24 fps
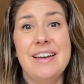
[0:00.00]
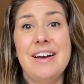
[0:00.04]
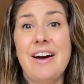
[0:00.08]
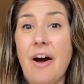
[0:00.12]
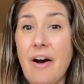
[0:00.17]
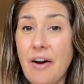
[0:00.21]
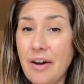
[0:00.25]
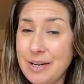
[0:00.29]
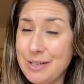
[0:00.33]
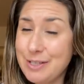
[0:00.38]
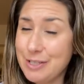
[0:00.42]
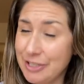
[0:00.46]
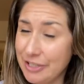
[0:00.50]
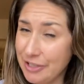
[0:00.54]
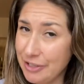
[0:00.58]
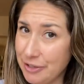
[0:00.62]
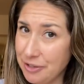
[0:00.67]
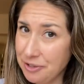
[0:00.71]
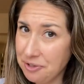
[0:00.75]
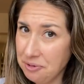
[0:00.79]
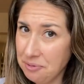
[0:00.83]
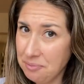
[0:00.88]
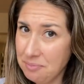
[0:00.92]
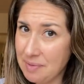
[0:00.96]
I
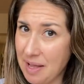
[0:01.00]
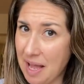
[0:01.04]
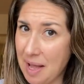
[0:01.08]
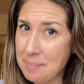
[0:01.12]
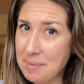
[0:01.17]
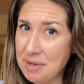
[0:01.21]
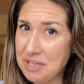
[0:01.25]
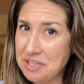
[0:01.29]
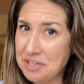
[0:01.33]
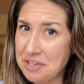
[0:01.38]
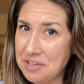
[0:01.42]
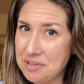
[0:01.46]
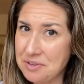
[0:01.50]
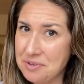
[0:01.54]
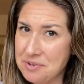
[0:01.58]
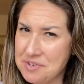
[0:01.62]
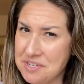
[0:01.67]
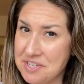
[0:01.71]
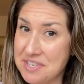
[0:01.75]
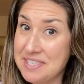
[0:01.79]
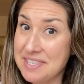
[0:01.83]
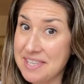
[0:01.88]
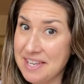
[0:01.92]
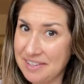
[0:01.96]
too am a
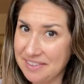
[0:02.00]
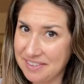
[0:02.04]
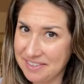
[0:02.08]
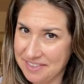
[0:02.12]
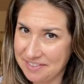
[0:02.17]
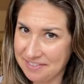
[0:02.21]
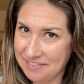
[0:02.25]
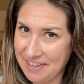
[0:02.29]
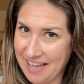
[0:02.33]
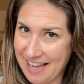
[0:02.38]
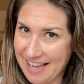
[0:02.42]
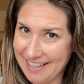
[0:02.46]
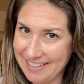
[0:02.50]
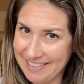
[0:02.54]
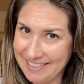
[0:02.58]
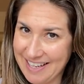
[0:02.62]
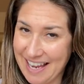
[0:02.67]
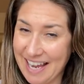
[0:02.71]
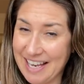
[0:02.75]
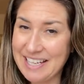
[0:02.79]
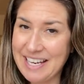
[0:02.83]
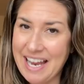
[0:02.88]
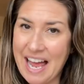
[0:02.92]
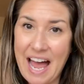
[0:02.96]
huge Zelda fan
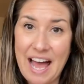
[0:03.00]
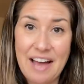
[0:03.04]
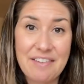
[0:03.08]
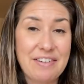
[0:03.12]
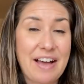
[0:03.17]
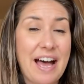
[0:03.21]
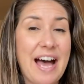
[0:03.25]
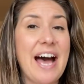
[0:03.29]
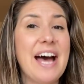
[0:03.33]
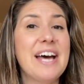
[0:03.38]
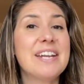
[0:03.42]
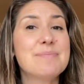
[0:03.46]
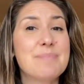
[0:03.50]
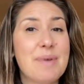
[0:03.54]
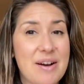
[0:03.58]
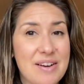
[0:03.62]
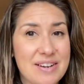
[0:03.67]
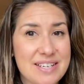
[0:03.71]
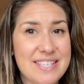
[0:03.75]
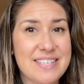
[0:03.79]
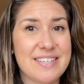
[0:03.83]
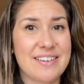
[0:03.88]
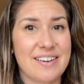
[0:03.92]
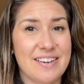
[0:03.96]
and have had
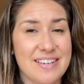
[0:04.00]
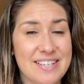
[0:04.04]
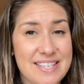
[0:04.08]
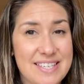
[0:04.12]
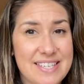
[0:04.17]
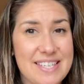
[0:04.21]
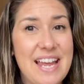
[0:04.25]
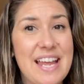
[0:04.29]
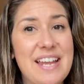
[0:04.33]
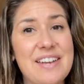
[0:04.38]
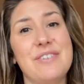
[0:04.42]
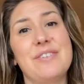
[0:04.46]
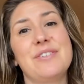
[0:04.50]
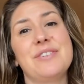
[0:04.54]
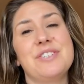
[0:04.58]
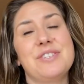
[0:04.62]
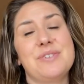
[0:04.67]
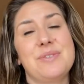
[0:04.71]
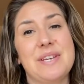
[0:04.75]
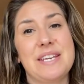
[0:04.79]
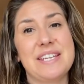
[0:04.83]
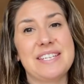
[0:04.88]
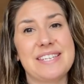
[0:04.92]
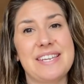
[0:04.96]
my sights set on
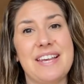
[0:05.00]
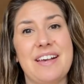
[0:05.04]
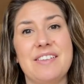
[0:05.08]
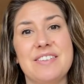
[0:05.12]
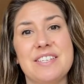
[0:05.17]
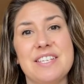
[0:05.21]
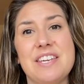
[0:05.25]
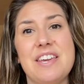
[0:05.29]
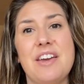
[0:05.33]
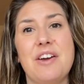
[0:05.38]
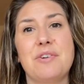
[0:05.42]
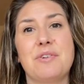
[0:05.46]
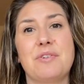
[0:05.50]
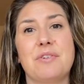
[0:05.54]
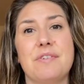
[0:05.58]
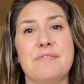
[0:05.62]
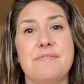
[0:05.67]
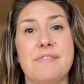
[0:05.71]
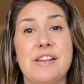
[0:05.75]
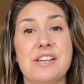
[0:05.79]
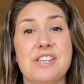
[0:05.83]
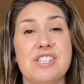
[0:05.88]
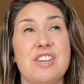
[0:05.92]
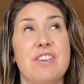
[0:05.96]
doing a Zelda yoga
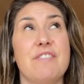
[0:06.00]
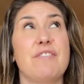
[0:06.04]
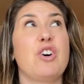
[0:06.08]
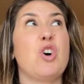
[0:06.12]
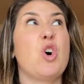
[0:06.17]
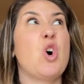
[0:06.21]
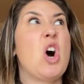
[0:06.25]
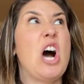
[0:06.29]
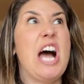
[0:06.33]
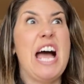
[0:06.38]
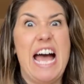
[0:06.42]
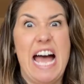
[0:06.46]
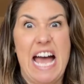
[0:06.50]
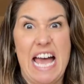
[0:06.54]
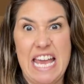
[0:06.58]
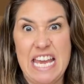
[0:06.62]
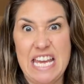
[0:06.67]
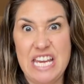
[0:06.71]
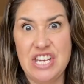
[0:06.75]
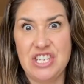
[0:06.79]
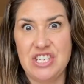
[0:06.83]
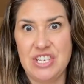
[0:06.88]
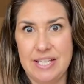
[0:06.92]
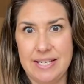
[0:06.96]
adventure for
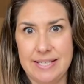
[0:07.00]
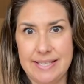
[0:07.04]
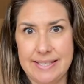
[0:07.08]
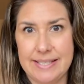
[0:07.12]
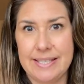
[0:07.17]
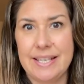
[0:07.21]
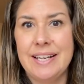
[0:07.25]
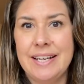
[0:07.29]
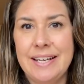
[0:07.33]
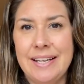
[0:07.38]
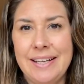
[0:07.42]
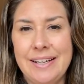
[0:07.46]
ages.